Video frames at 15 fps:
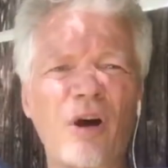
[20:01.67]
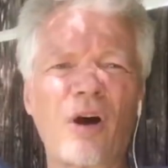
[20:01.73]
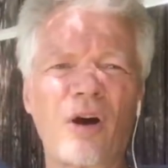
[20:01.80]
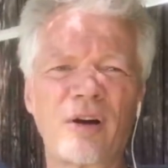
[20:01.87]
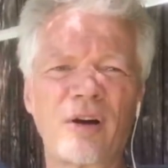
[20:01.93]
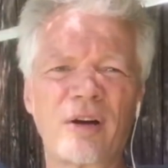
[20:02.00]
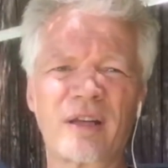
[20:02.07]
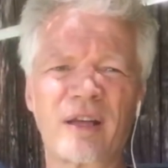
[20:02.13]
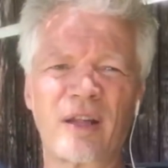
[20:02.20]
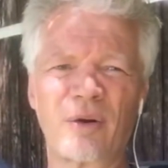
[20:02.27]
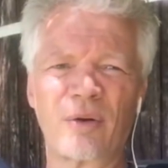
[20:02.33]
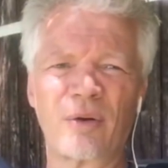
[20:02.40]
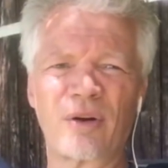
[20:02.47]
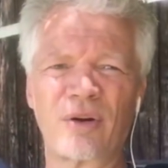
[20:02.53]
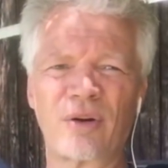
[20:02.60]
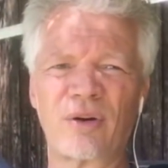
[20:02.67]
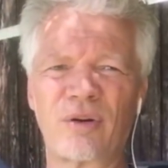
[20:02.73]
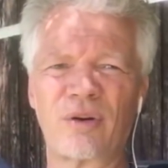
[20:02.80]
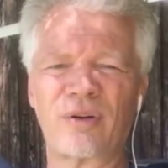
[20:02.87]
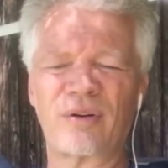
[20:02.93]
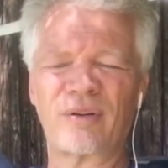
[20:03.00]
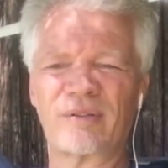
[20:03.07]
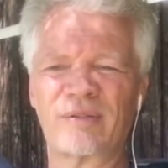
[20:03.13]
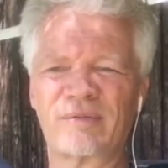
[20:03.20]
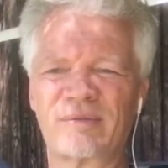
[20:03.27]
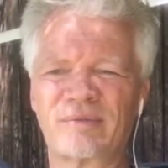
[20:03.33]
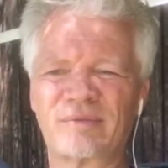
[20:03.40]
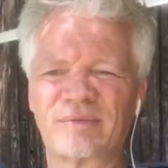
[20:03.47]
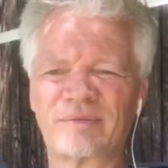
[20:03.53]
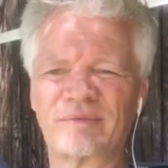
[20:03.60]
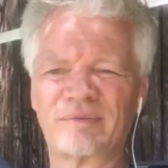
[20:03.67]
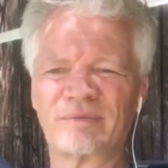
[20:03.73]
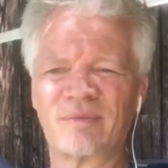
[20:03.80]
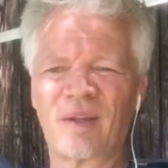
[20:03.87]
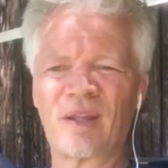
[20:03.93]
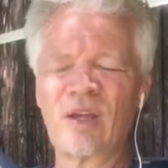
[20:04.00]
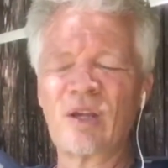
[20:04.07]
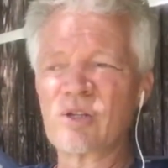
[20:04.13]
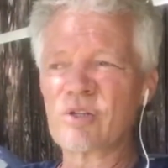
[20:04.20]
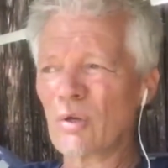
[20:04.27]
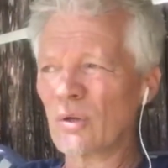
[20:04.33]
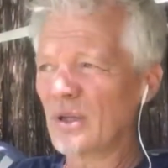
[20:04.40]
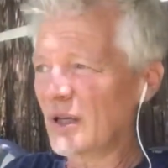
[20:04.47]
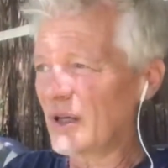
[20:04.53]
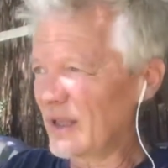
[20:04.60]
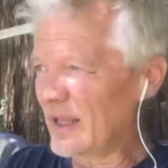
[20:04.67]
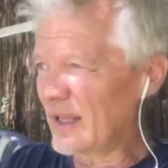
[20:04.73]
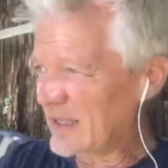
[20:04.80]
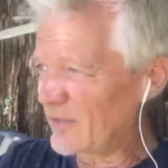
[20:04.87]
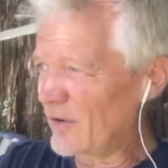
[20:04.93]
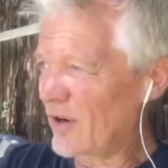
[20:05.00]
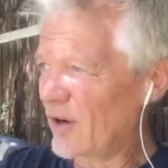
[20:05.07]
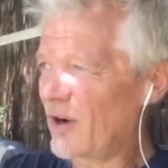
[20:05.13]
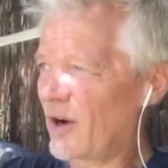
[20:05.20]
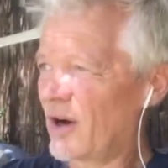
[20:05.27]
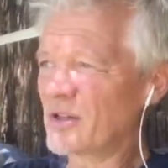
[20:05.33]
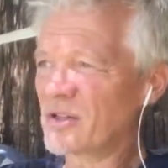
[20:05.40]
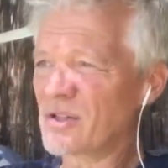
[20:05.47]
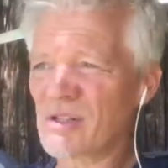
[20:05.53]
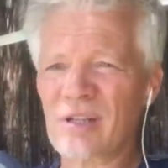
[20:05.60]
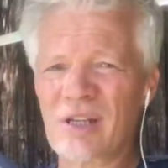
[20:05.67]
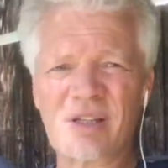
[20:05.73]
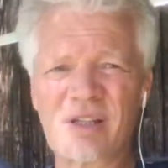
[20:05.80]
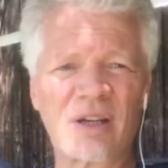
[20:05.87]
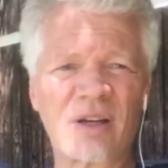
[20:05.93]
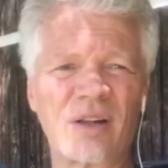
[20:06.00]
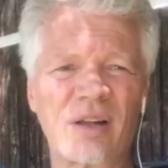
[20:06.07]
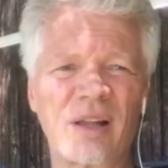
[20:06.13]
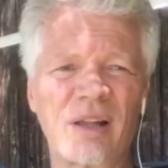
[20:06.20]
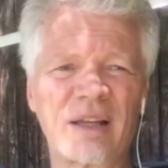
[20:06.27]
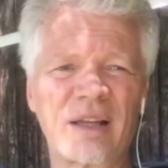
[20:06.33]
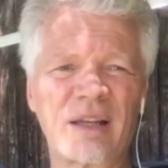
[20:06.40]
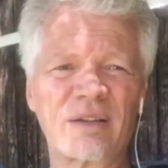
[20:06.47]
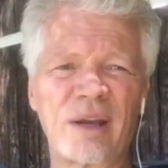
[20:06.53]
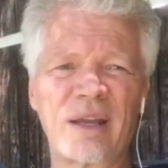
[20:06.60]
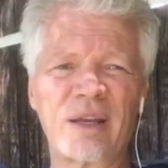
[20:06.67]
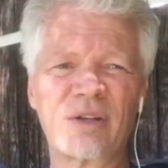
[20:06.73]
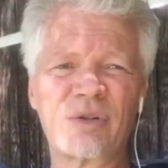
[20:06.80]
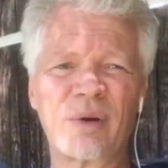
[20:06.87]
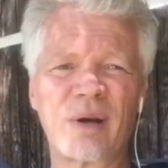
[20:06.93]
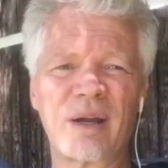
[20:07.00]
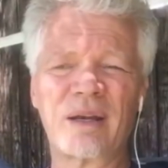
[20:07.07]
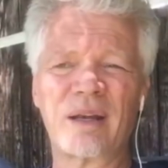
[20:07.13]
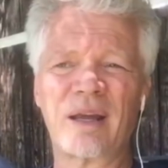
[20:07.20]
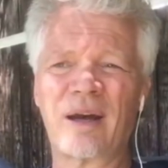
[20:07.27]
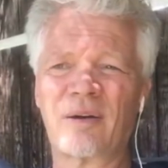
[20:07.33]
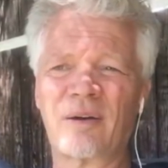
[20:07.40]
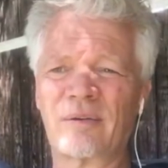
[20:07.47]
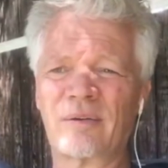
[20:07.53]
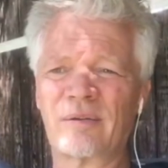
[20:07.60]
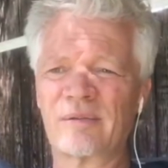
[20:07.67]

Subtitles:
the heart can occur. So the collective unconsciousness, the collective rage right now,